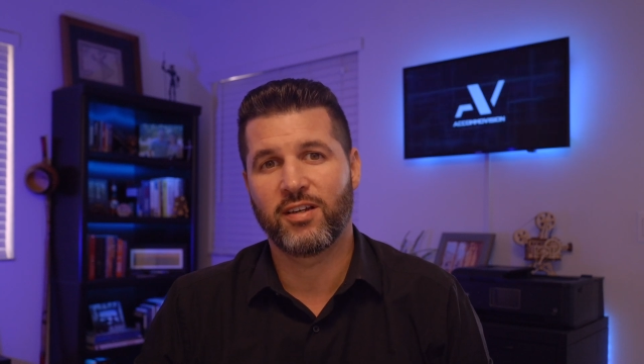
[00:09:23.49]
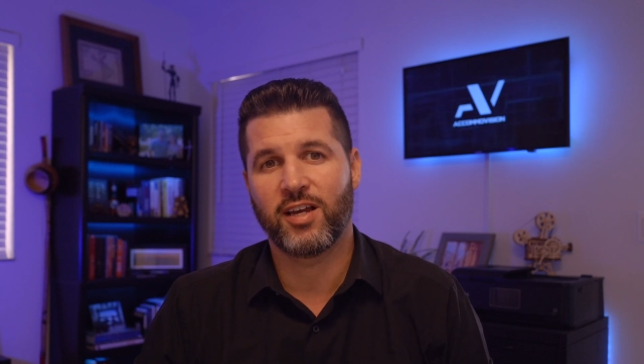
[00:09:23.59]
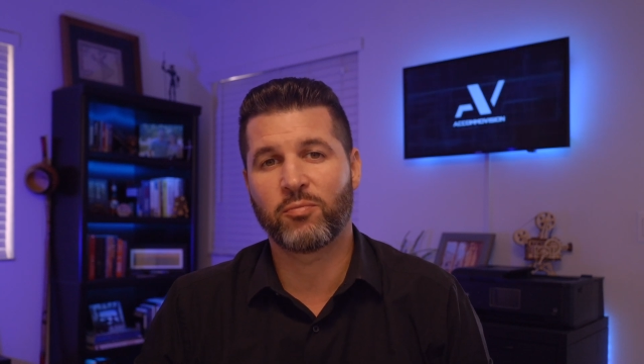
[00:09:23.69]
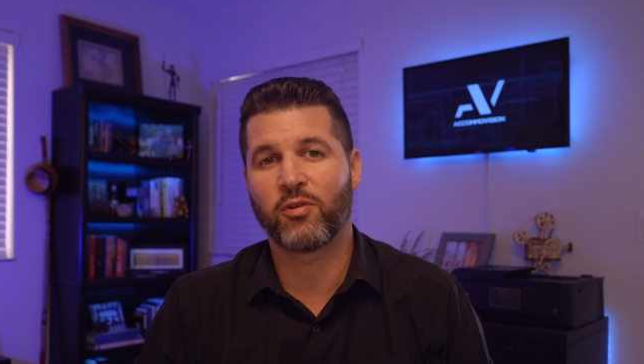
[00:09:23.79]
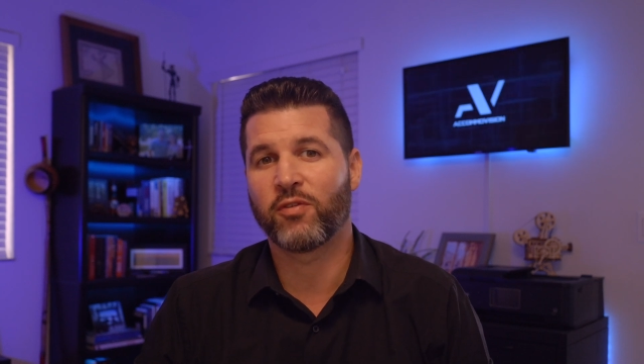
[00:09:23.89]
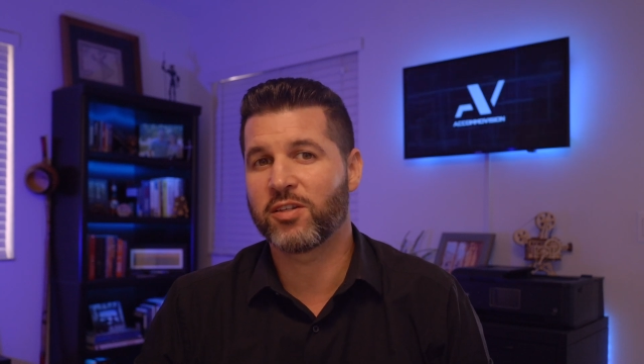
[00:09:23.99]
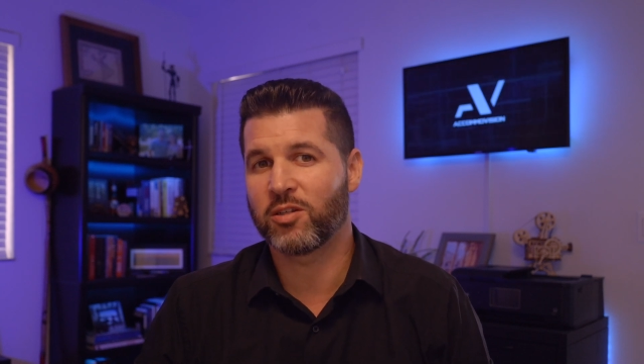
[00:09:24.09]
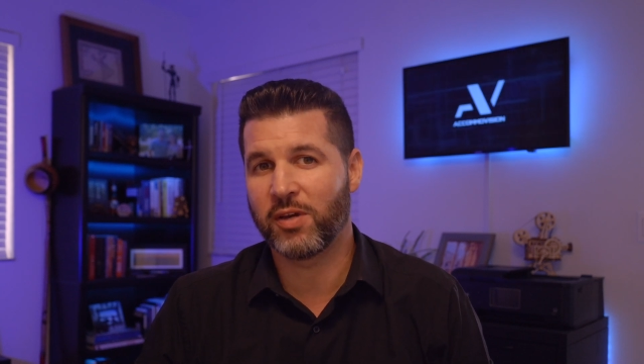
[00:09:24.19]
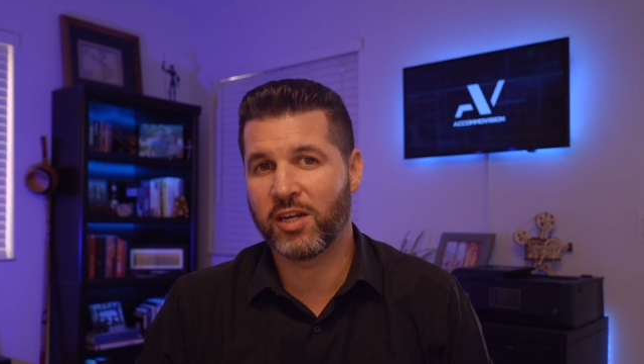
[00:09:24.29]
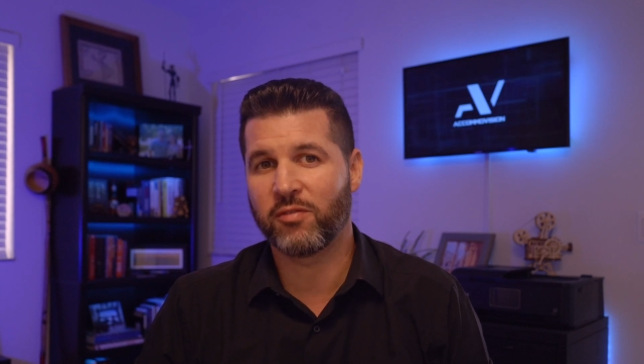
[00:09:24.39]
and provide
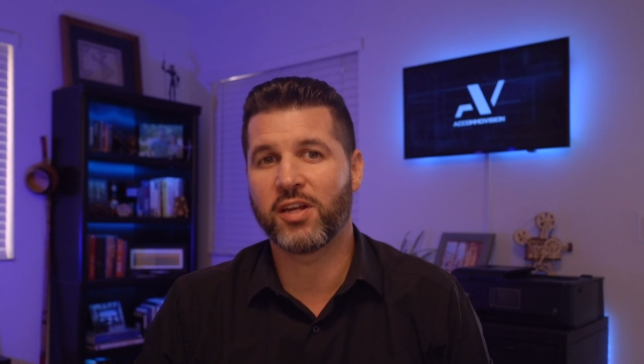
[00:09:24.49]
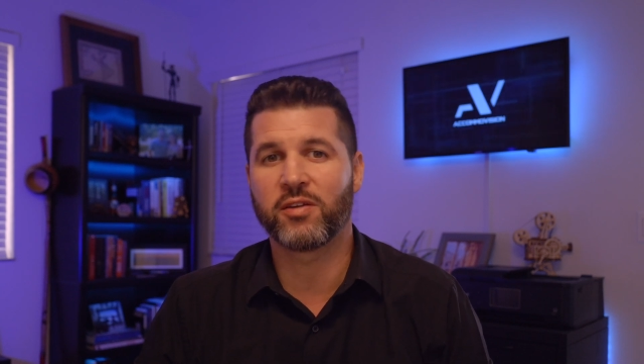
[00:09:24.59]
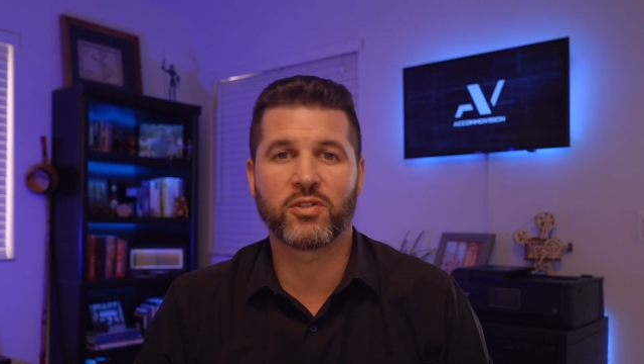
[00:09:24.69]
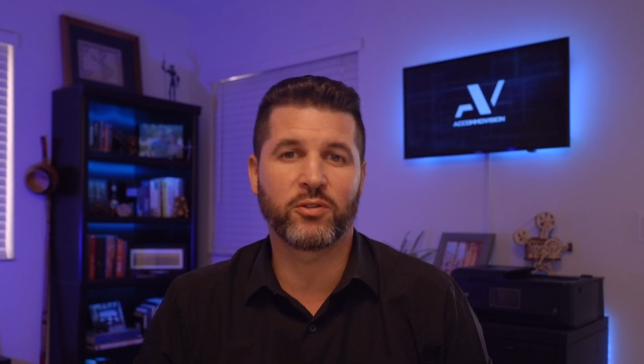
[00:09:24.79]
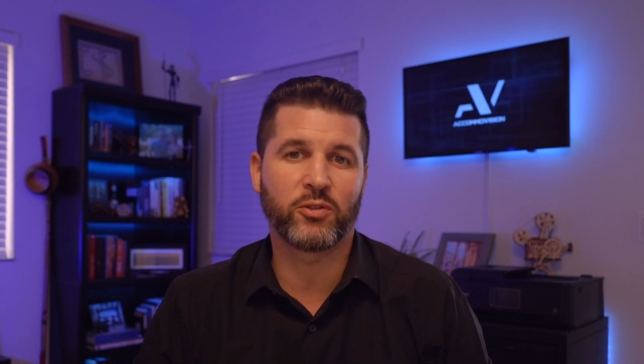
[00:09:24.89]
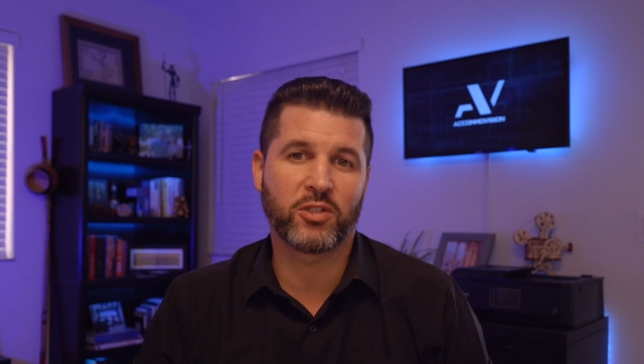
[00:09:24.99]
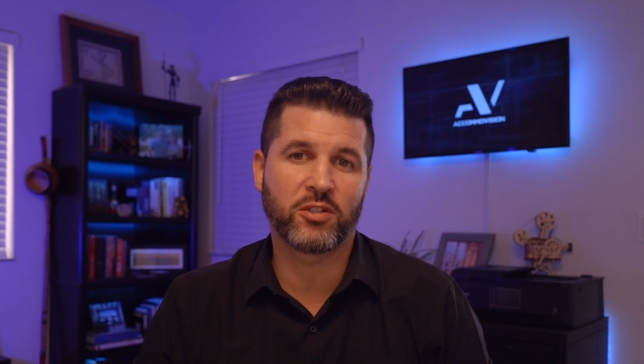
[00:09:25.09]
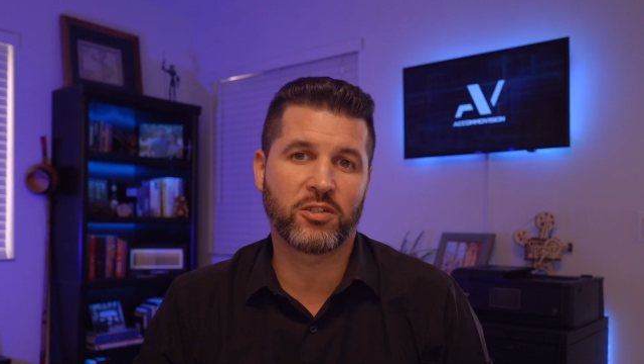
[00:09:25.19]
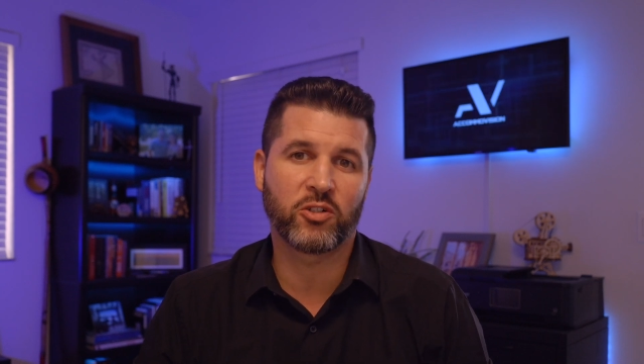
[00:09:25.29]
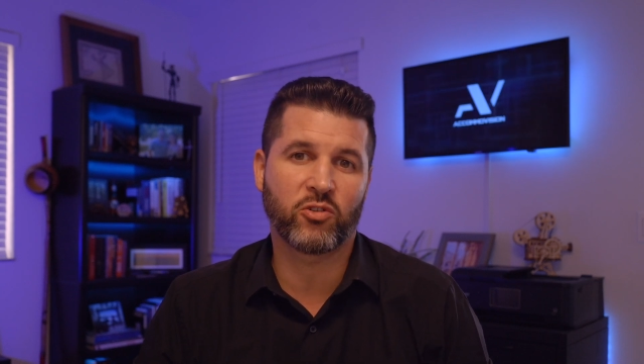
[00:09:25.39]
some innovative
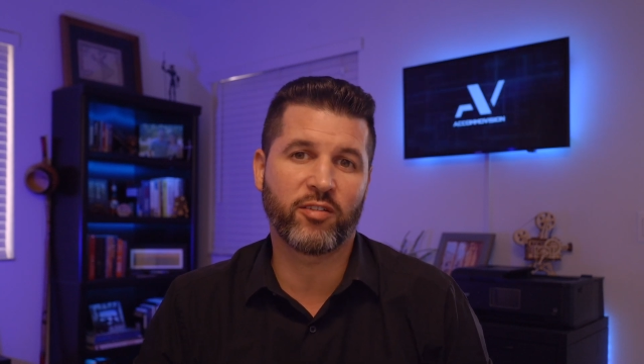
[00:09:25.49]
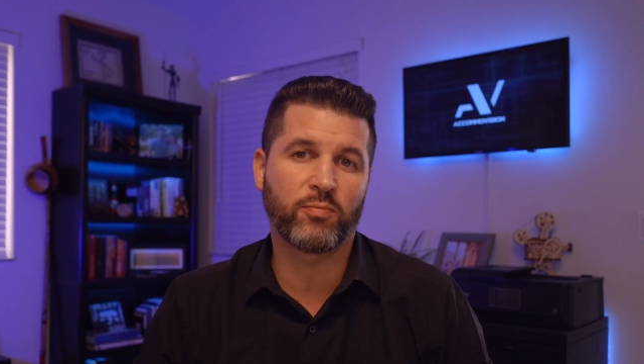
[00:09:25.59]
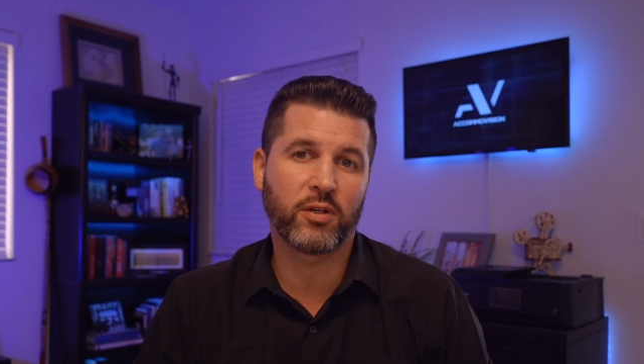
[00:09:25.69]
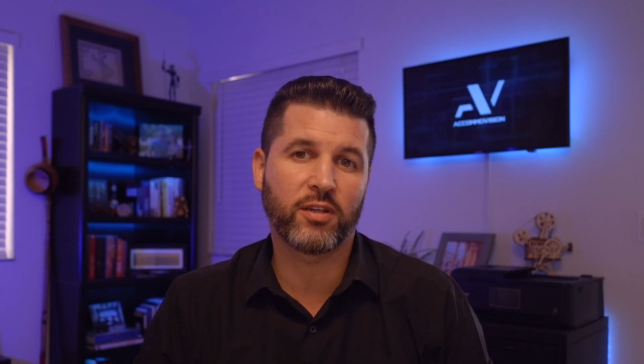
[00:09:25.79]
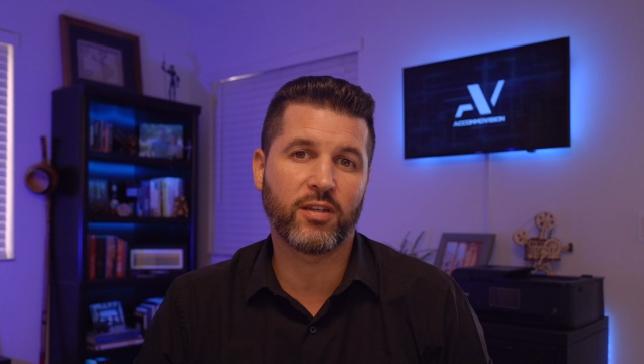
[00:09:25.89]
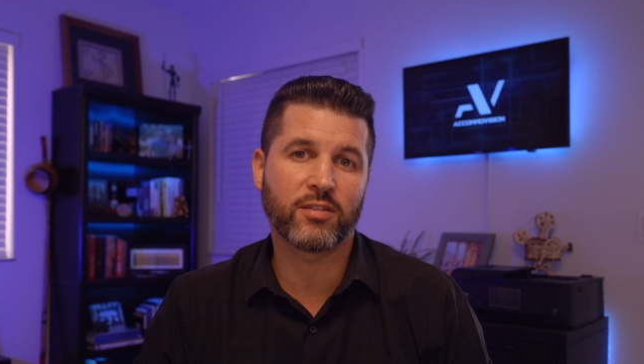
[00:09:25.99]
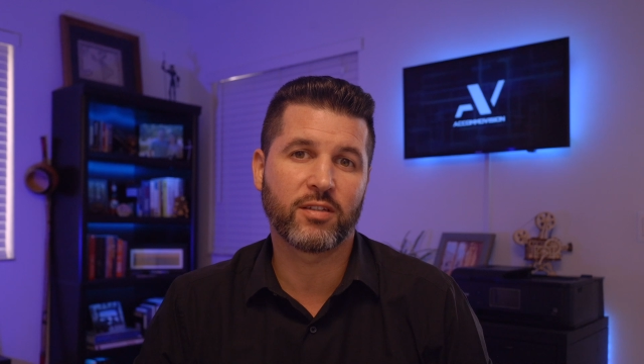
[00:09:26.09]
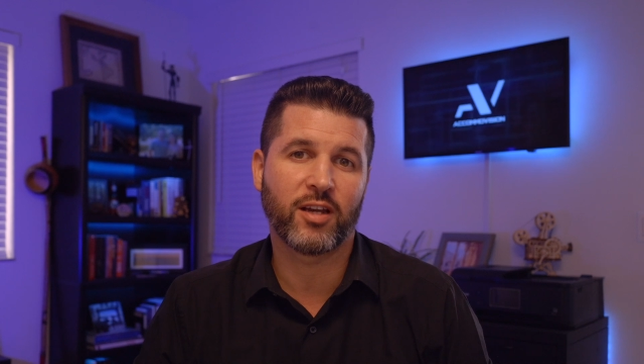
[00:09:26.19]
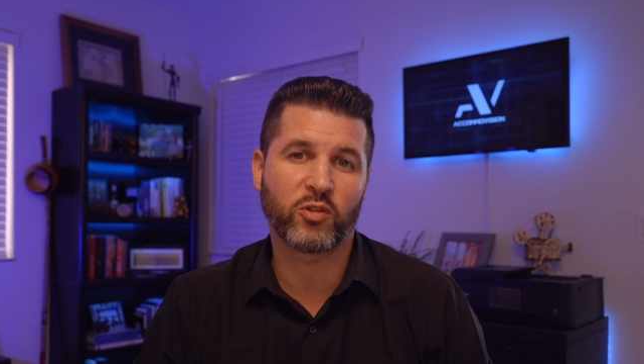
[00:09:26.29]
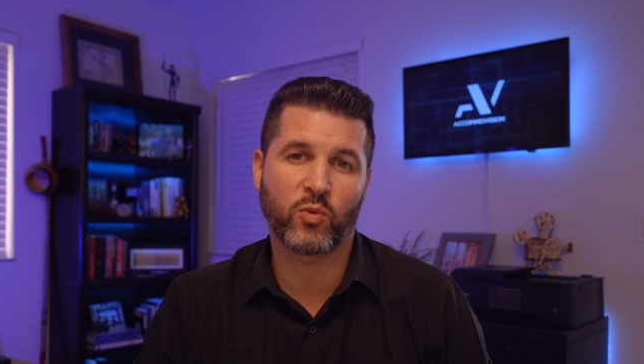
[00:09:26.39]
solutions to drive bookings
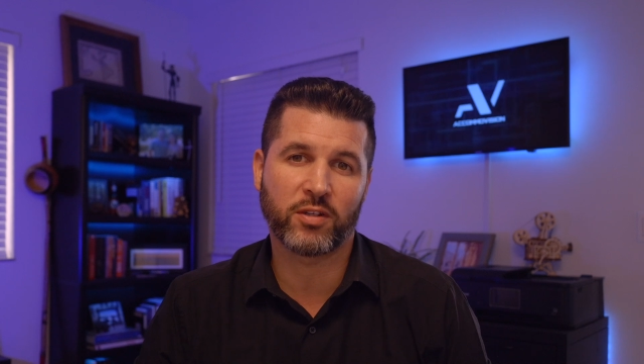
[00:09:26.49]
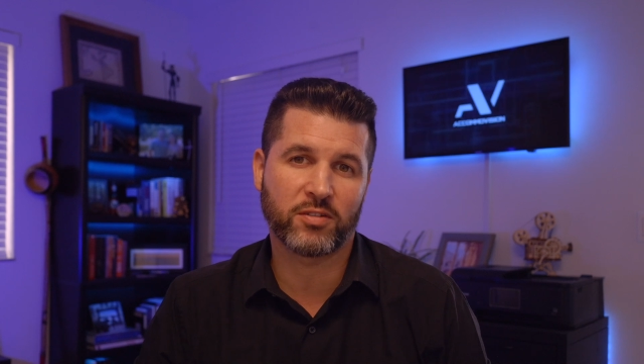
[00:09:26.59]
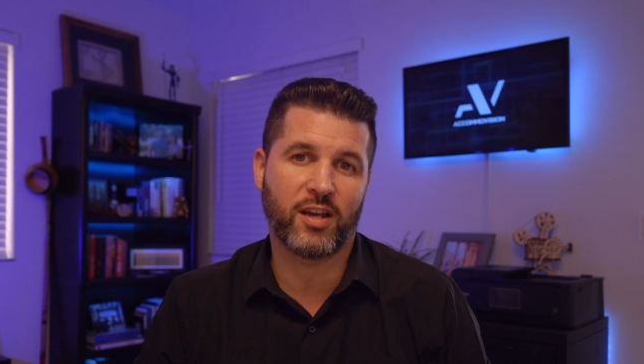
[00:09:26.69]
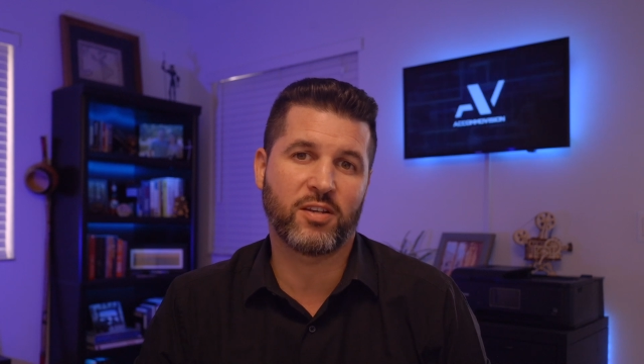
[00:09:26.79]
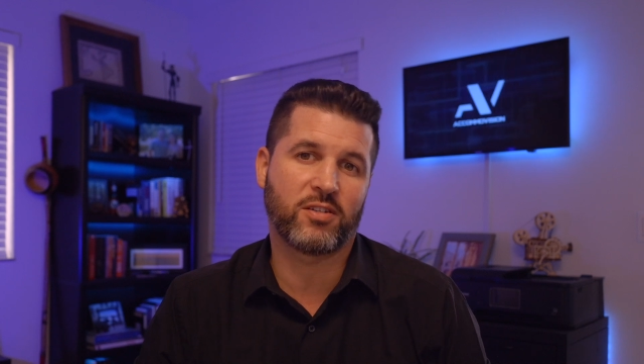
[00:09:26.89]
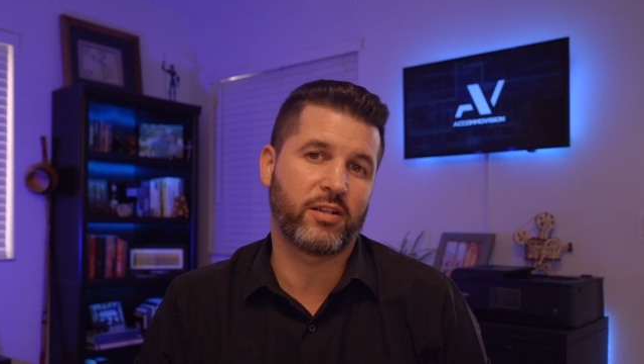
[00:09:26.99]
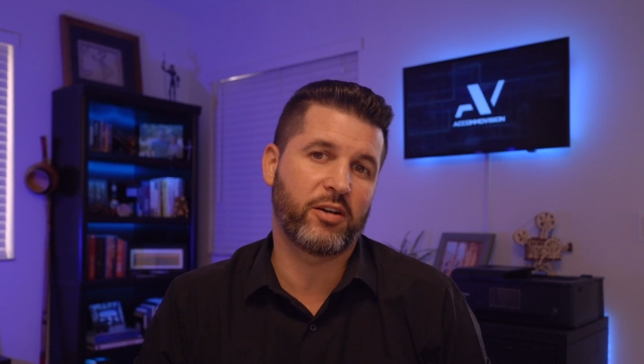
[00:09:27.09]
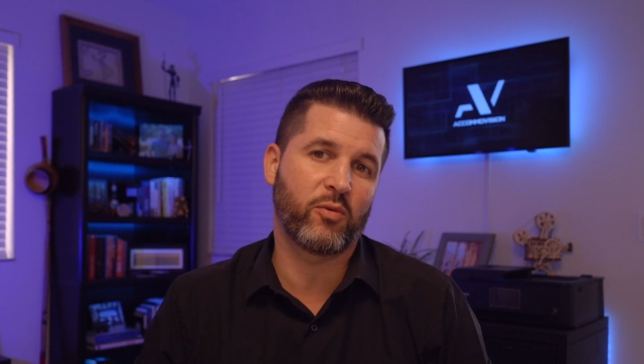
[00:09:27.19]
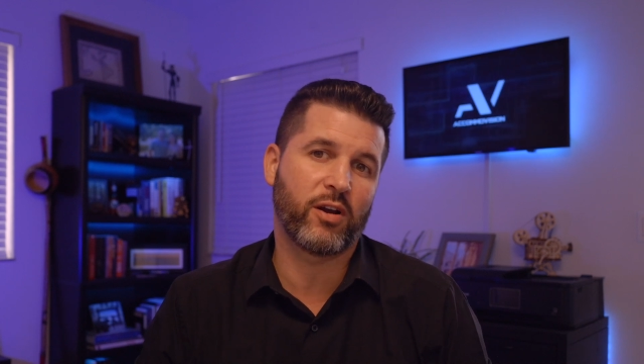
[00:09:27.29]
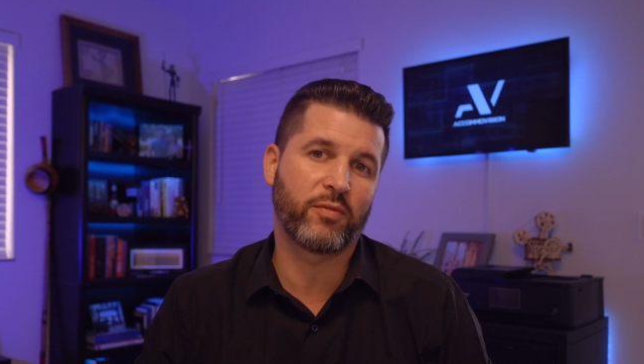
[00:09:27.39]
as well as
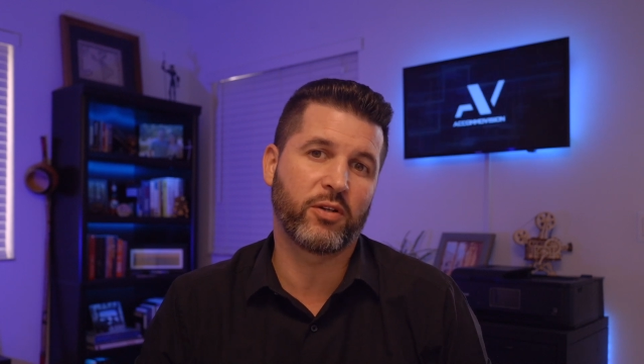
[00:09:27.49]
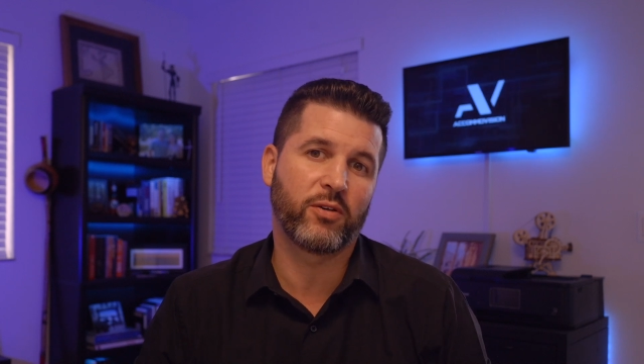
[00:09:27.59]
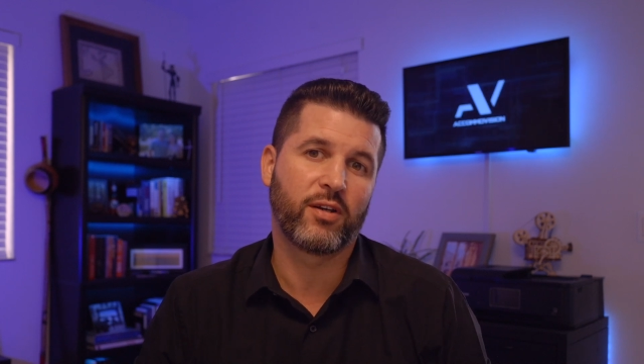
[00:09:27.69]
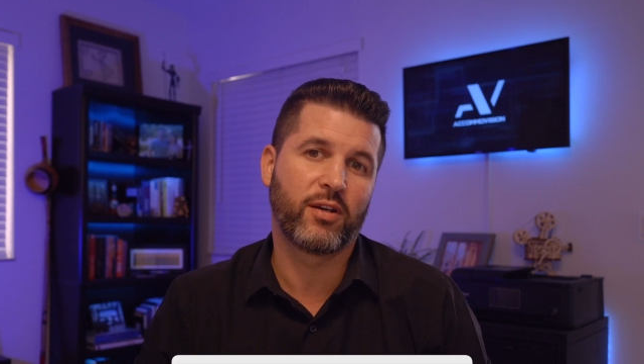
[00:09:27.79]
ancillary revenue.